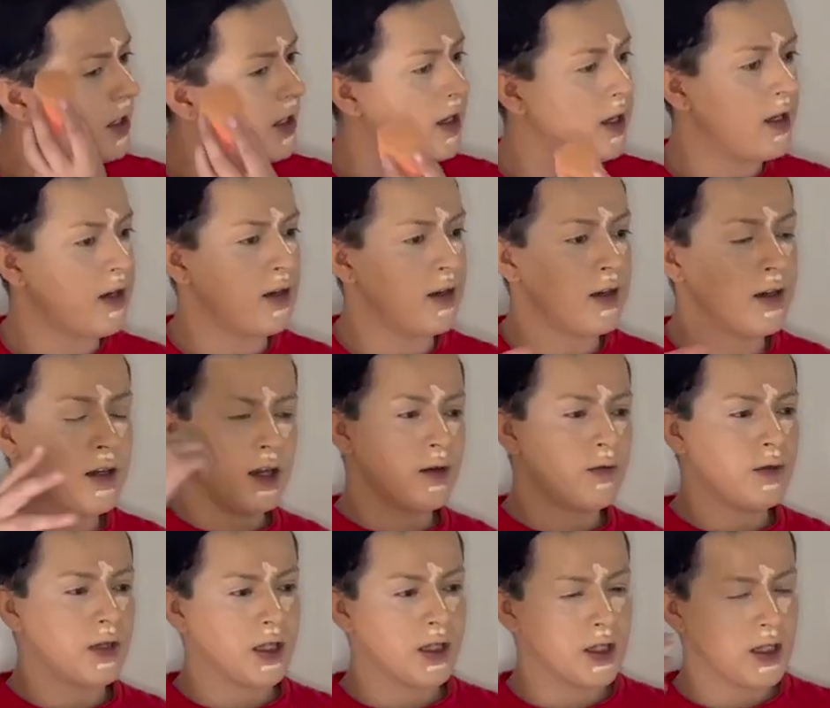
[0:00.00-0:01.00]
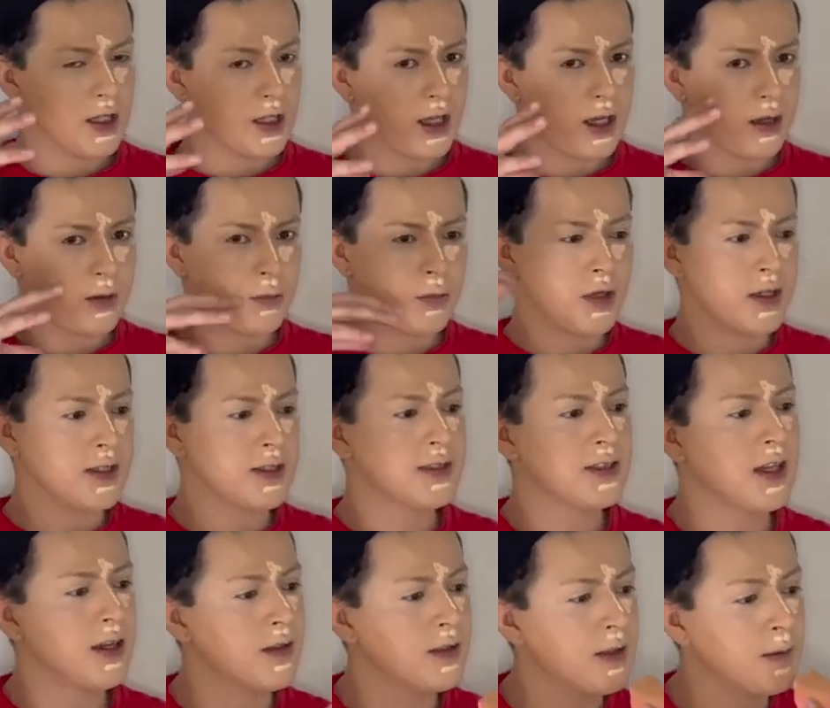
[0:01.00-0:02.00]
And it really like brings
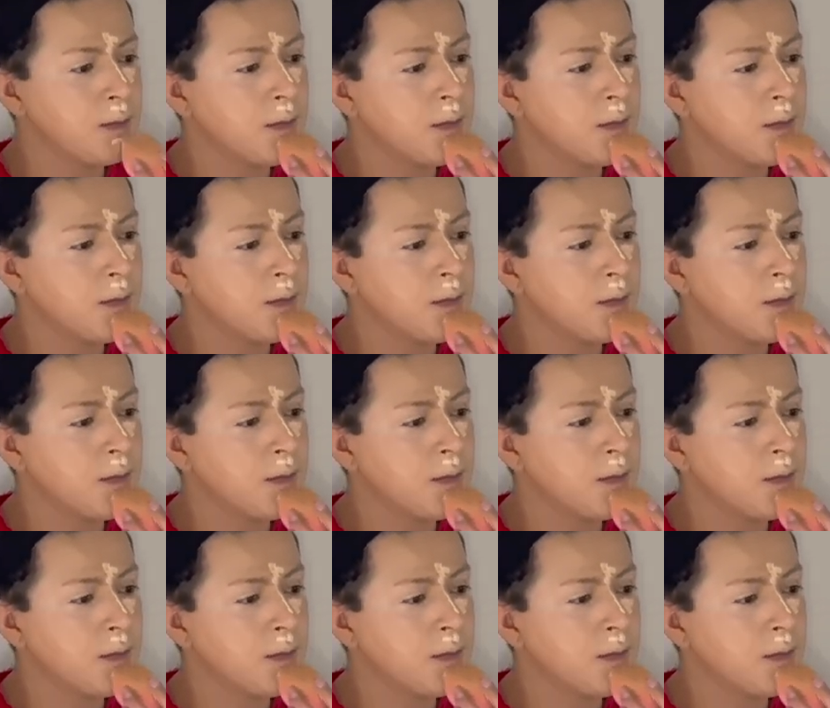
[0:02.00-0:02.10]
out the